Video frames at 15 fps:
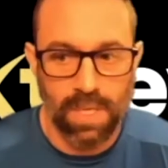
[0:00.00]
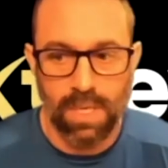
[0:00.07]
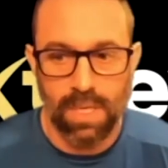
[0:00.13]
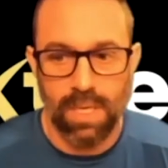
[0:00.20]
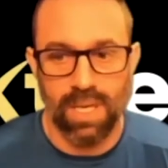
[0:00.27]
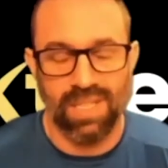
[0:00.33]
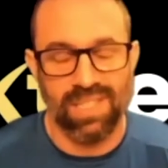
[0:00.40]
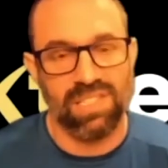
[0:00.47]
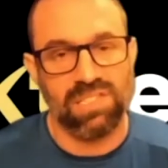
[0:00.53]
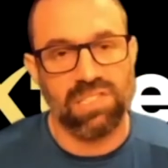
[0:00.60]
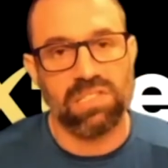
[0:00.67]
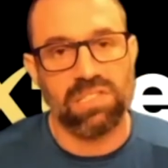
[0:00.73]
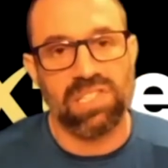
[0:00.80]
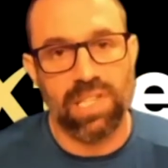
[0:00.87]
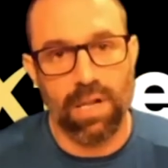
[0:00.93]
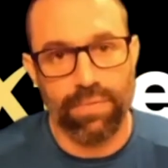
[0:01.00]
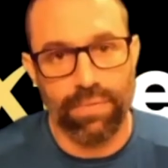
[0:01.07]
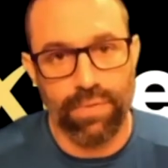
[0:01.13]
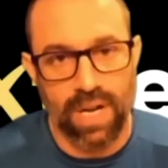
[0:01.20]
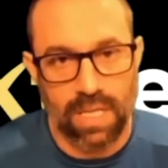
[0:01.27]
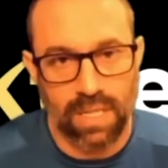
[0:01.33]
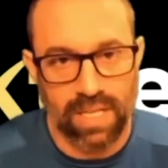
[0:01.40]
And this is a
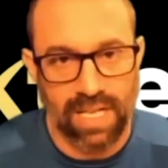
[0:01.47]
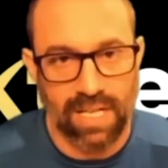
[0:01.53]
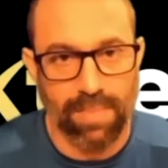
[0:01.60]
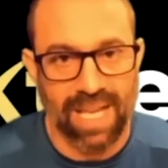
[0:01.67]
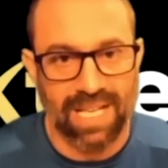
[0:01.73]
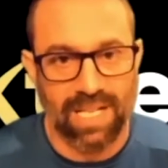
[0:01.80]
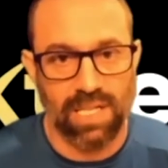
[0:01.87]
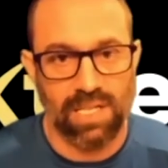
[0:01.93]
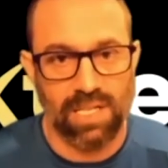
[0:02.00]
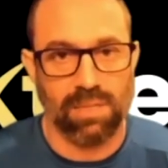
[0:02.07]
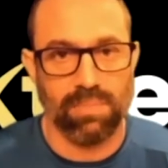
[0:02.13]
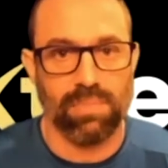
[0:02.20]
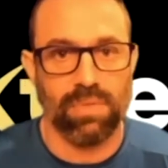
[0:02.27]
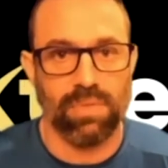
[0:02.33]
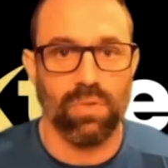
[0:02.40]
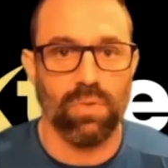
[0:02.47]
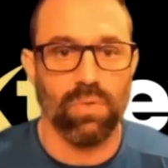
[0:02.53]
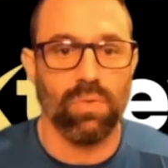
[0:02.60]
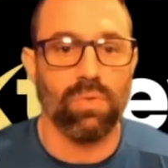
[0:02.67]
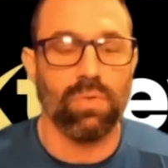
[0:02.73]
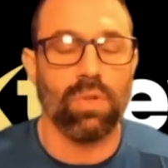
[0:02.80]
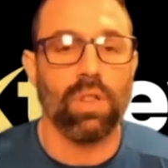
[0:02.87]
self-regulating mechanism
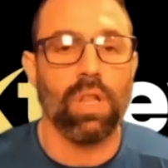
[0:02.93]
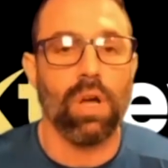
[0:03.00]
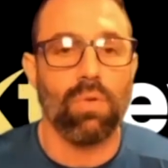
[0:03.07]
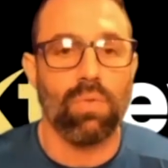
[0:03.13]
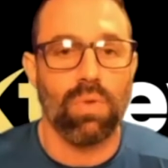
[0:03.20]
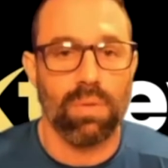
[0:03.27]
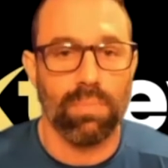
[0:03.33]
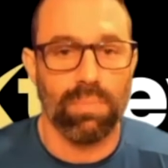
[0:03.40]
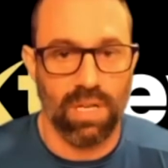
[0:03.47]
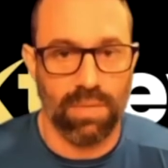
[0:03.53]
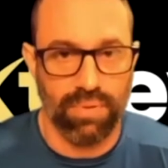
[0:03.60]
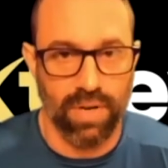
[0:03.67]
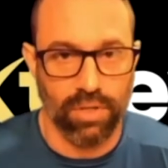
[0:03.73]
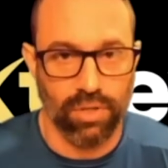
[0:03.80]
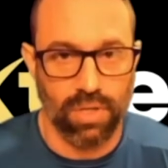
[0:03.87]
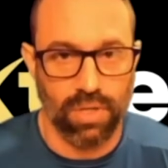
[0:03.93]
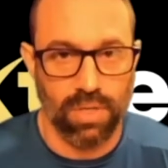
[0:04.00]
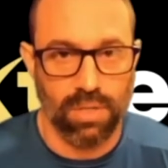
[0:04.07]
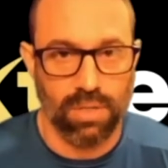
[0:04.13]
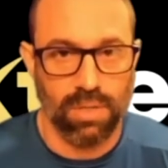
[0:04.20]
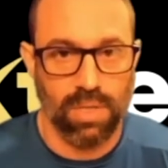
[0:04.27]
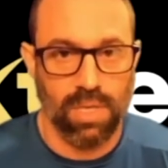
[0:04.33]
to lower blood pressure
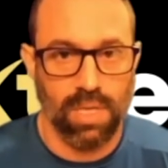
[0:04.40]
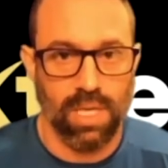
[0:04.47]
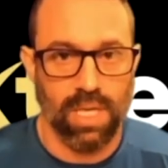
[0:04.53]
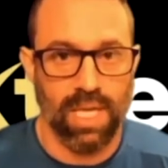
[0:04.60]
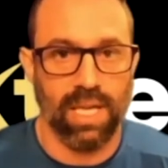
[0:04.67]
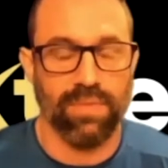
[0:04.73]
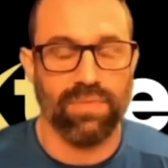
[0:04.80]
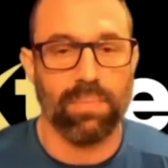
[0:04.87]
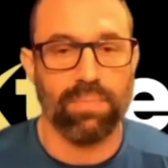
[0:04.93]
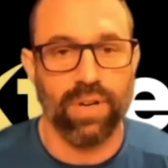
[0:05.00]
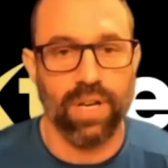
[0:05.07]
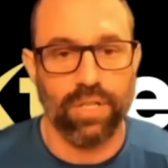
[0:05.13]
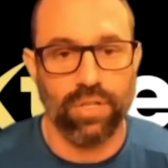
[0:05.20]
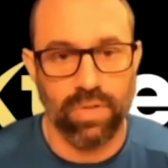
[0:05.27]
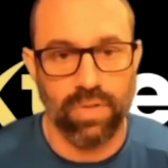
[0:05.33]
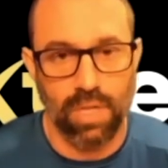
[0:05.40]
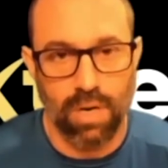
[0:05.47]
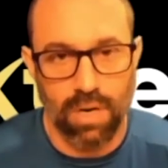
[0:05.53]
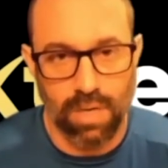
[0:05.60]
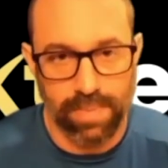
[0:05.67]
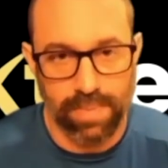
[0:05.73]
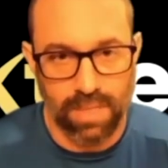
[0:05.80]
if the pressure in the
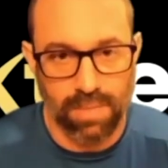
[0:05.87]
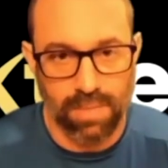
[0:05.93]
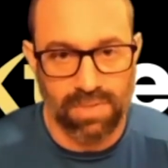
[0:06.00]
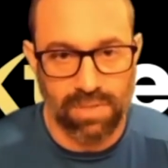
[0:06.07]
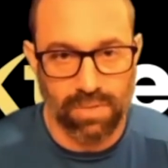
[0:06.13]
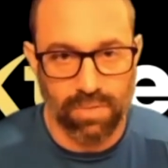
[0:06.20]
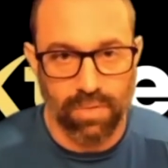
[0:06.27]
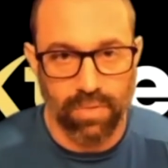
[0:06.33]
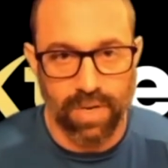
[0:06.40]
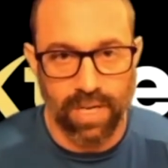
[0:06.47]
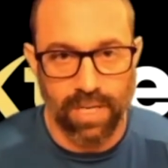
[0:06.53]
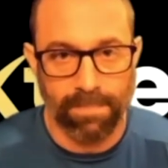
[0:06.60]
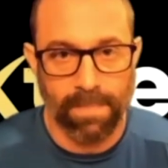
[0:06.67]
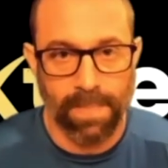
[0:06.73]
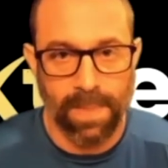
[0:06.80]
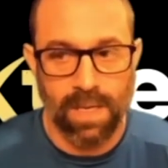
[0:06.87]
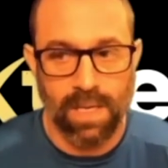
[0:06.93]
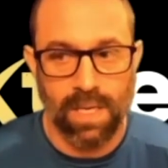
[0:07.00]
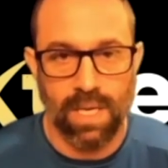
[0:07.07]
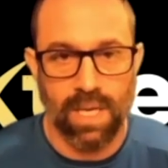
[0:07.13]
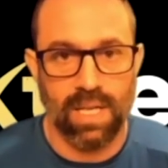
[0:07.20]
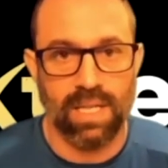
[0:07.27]
heart becomes too great.
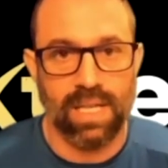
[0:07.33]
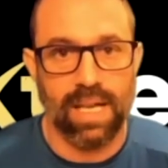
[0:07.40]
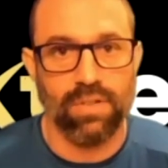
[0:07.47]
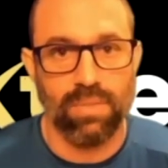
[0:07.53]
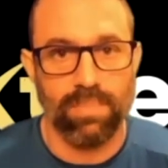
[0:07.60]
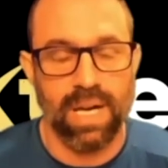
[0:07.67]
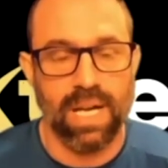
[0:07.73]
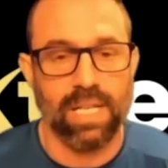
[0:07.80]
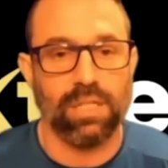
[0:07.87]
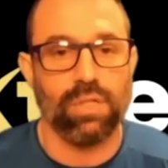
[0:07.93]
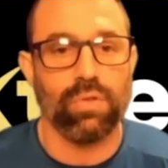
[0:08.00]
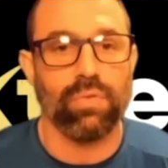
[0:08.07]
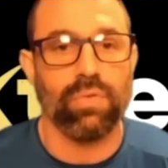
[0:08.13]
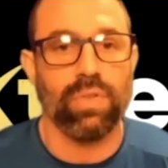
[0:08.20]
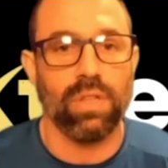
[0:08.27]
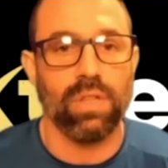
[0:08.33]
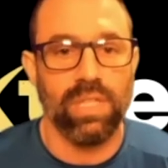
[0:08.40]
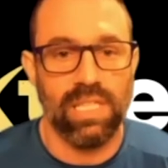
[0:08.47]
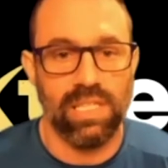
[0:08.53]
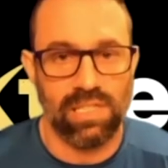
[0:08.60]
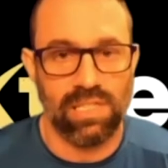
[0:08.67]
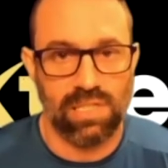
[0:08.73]
It allows your body to
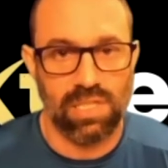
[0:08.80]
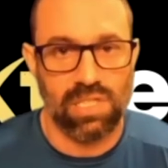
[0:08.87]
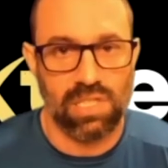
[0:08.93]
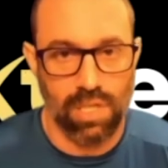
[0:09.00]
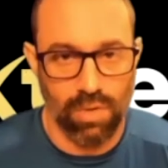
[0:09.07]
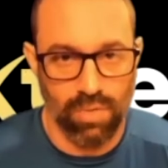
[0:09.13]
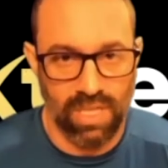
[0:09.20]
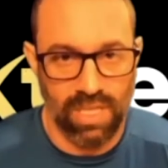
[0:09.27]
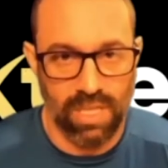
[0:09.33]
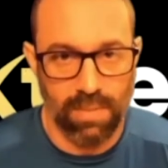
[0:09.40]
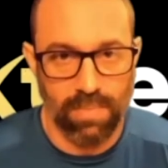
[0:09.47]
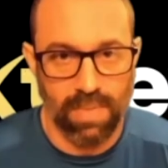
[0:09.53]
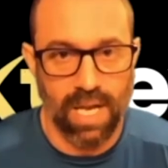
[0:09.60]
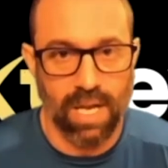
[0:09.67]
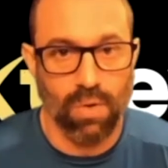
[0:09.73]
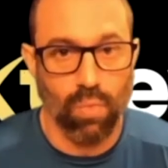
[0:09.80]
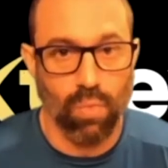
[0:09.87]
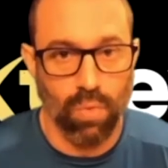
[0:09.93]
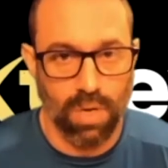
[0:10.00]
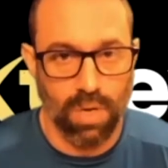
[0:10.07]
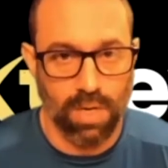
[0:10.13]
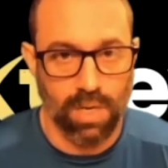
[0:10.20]
release sodium and
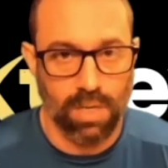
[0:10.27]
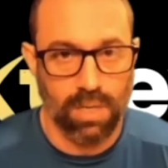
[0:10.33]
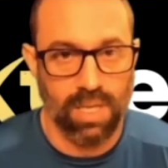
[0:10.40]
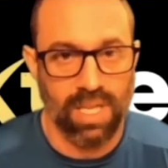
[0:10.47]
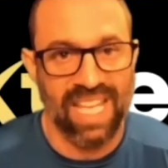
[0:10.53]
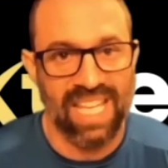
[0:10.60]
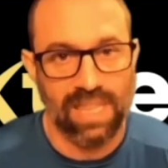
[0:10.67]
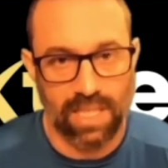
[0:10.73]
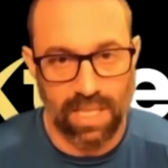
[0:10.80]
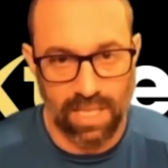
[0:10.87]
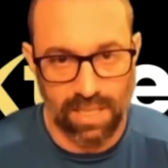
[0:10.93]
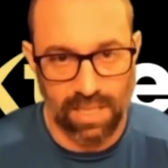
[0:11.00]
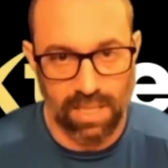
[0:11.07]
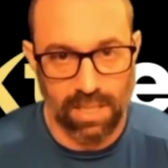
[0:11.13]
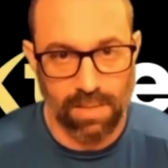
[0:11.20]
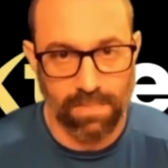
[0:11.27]
water in the kidney